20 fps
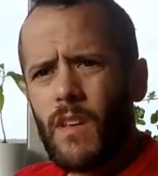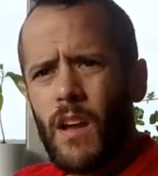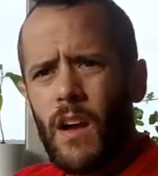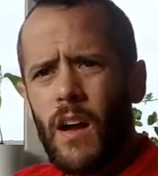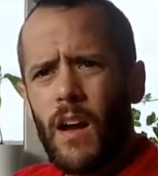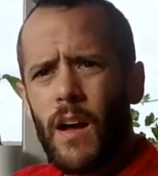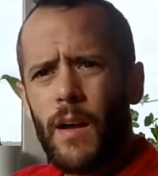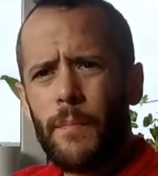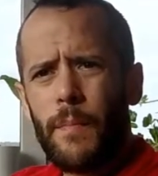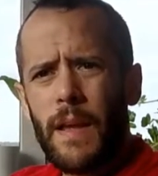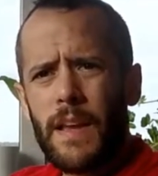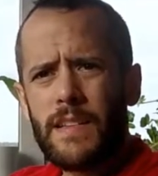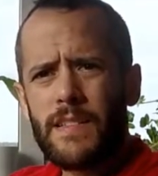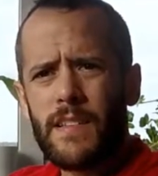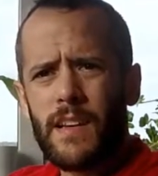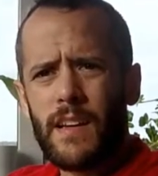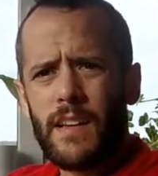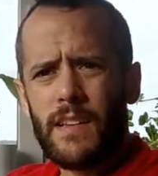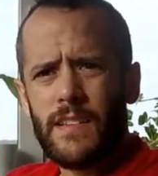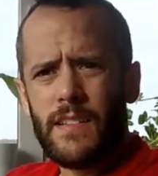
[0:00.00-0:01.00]
It
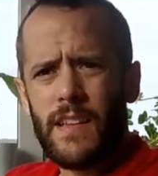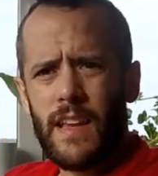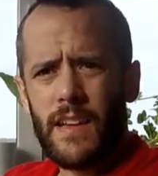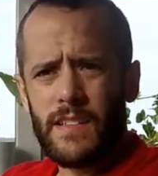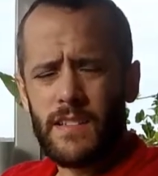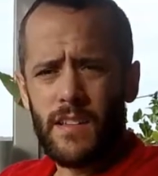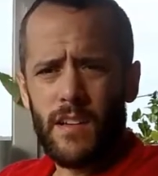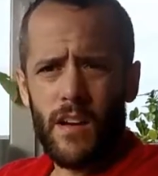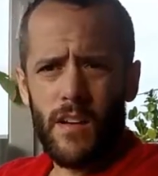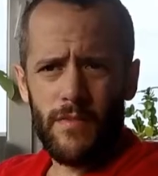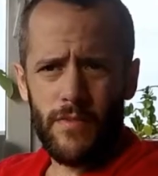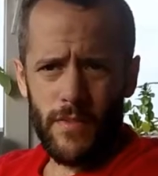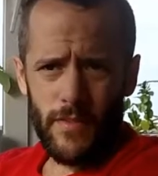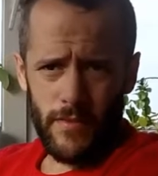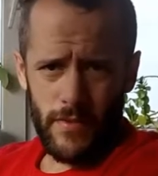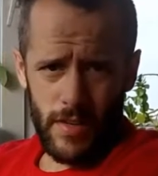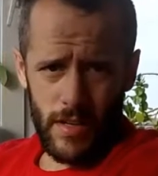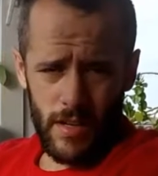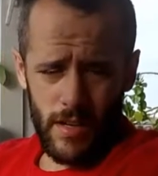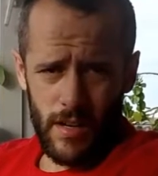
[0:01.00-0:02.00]
basically takes it off
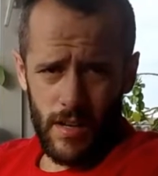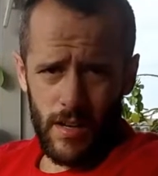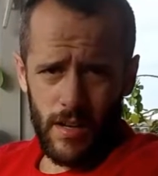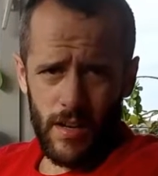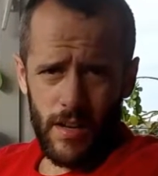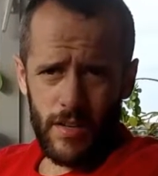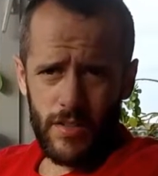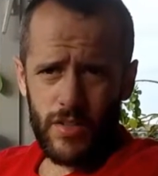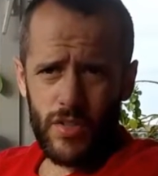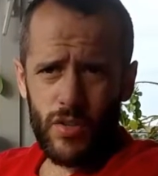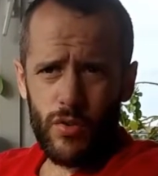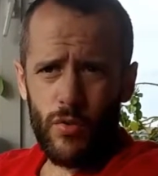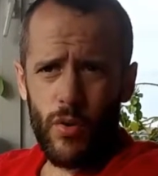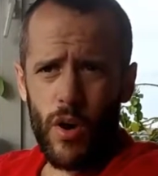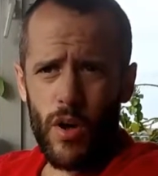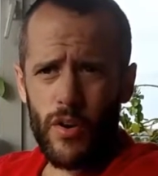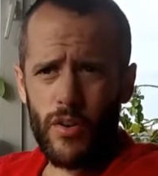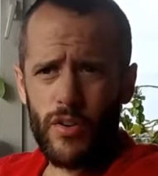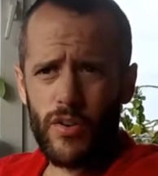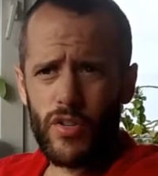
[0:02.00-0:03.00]
of a
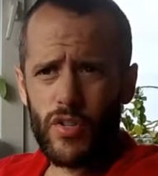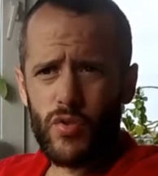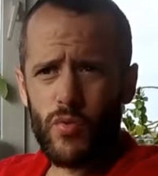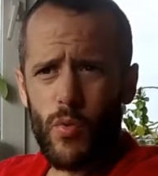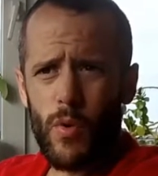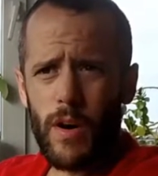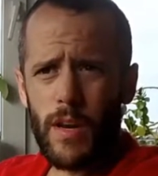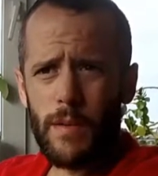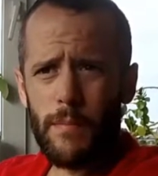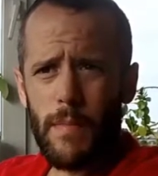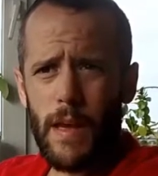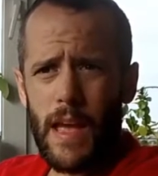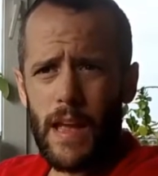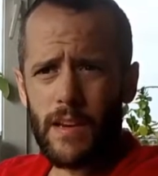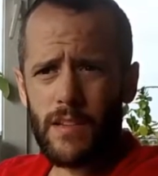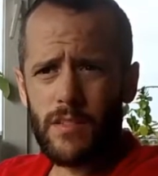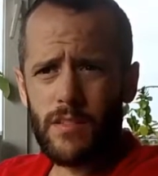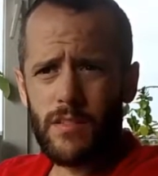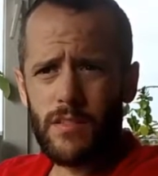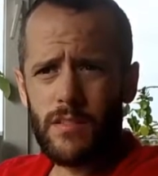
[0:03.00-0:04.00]
220
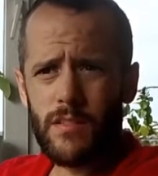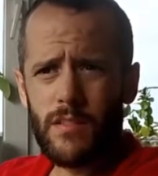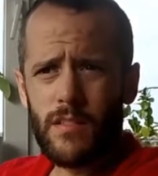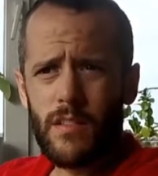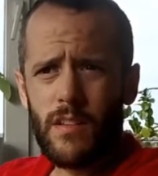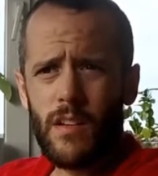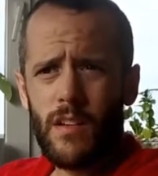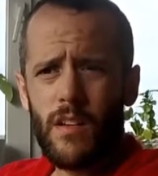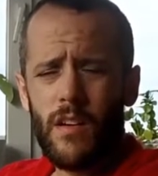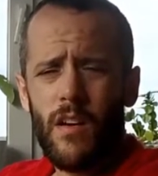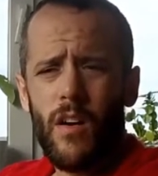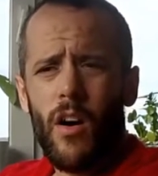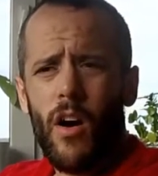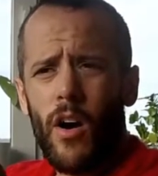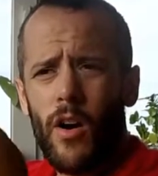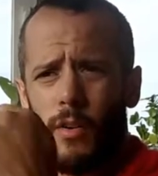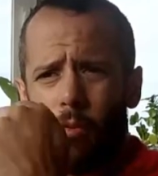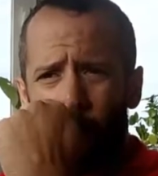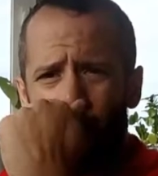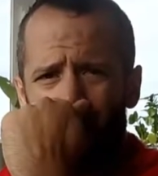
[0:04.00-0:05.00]
max
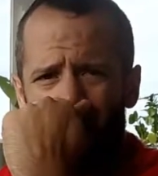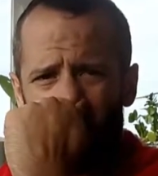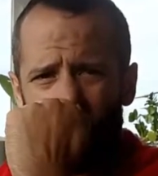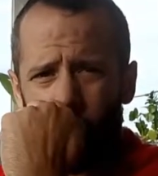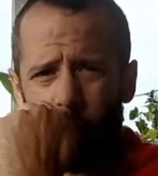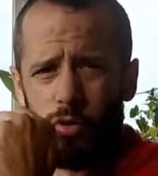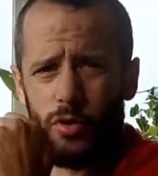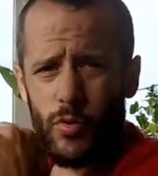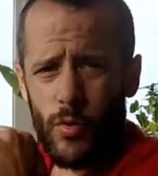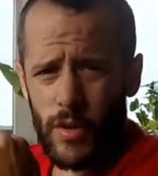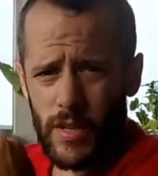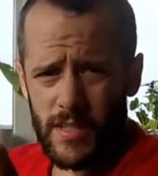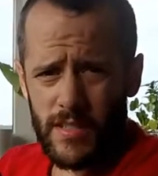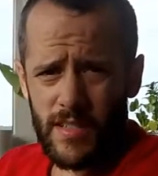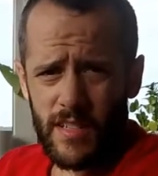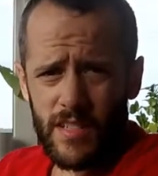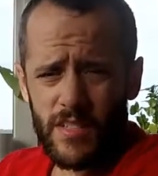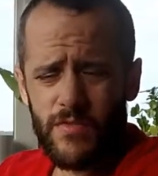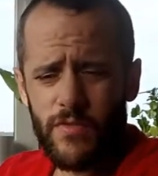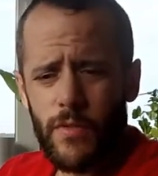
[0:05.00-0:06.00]
heart rate,
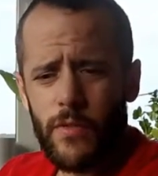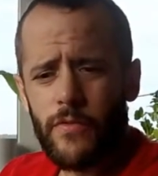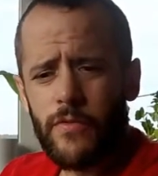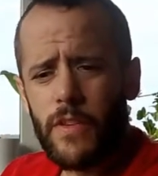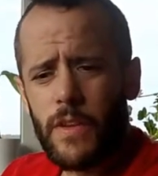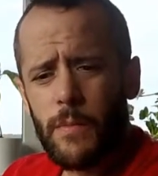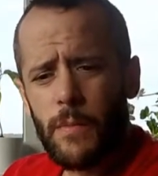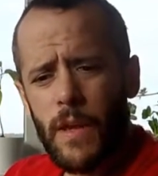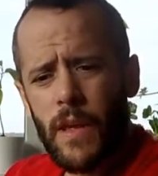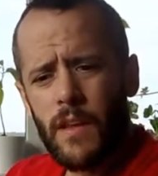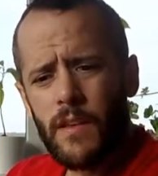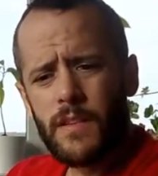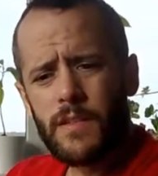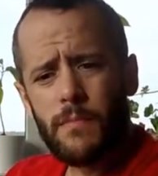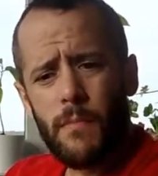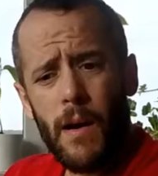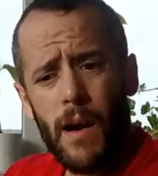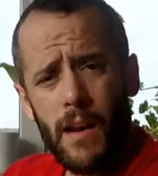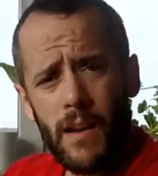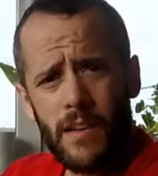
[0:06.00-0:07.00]
226 for
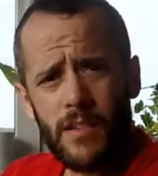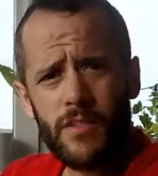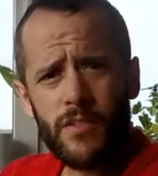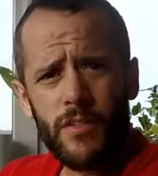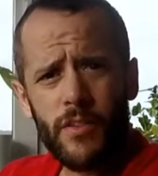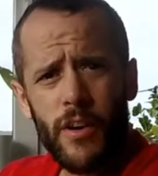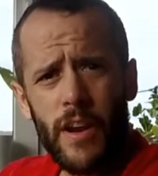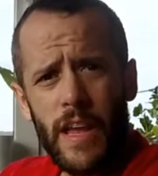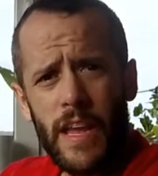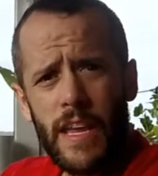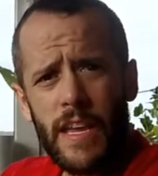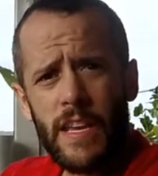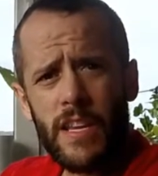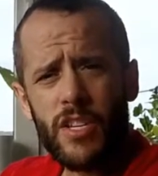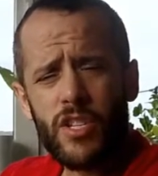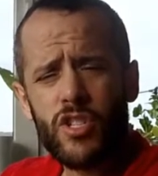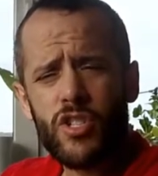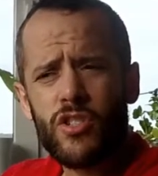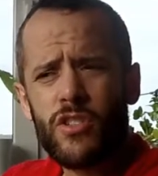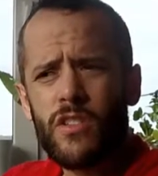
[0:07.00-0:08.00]
females minus your
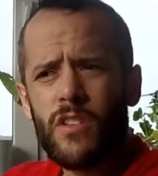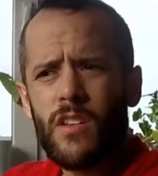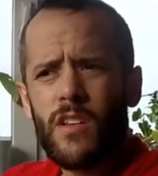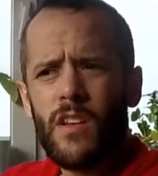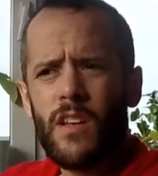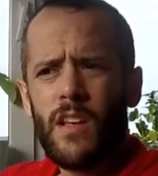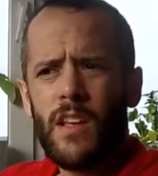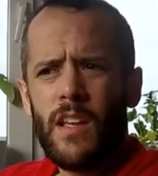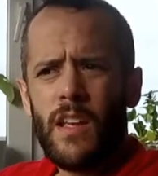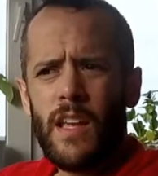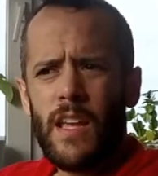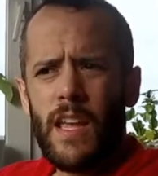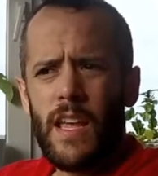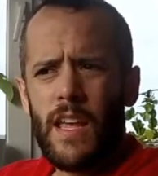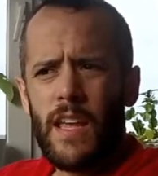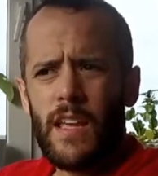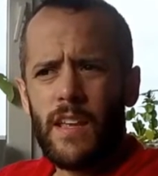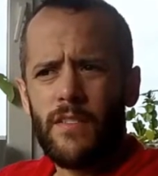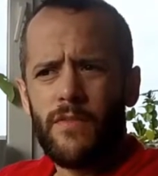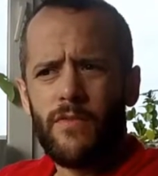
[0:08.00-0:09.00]
age,
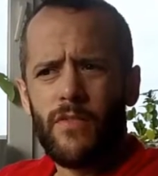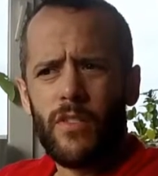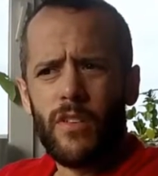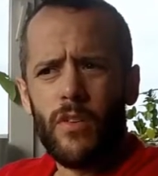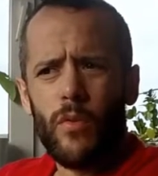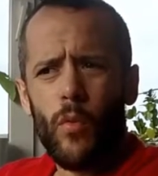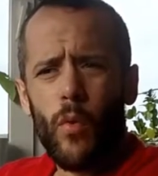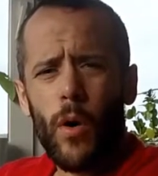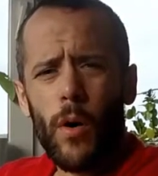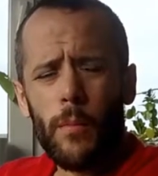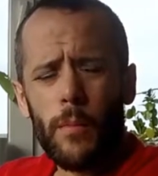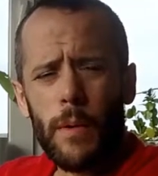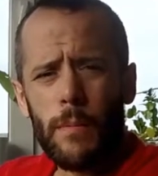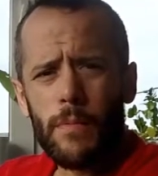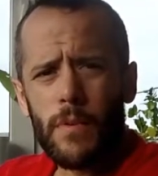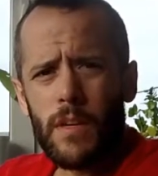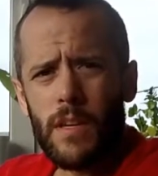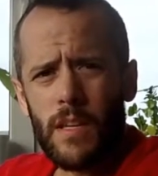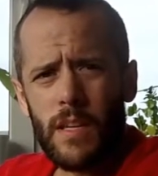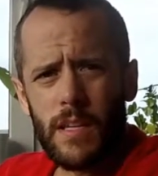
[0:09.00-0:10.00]
and for a
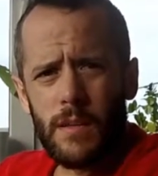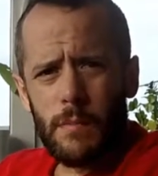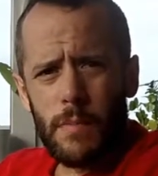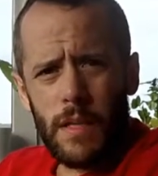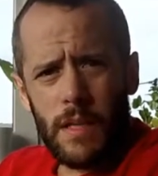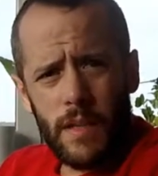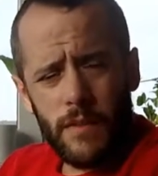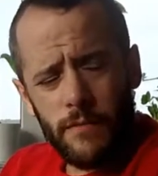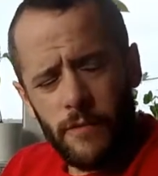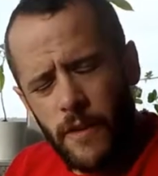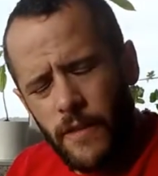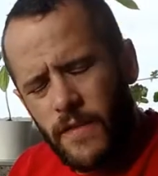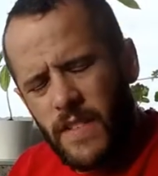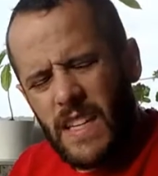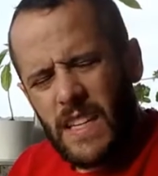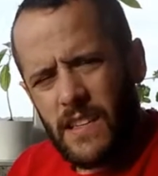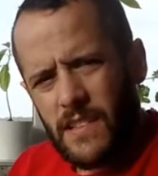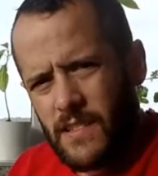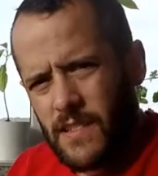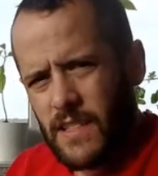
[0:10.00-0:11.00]
warm-up you need to be in the
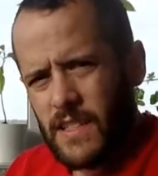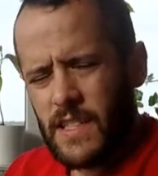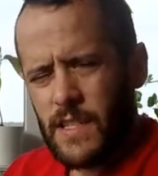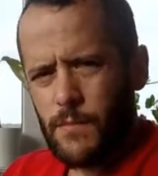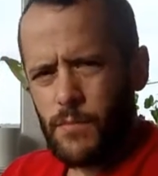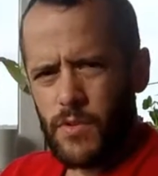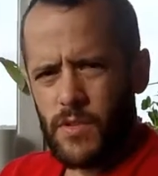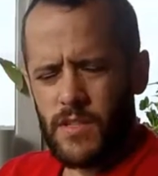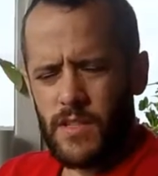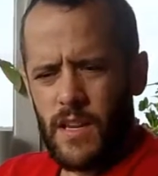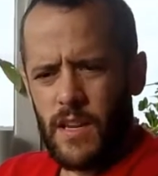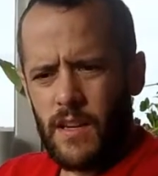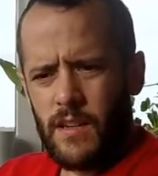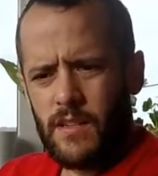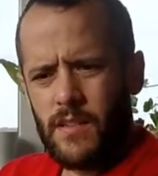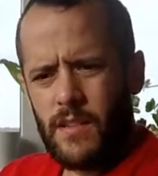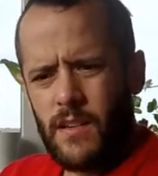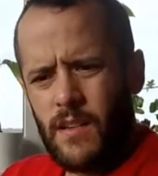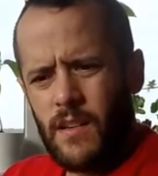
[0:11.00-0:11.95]
50 to 60%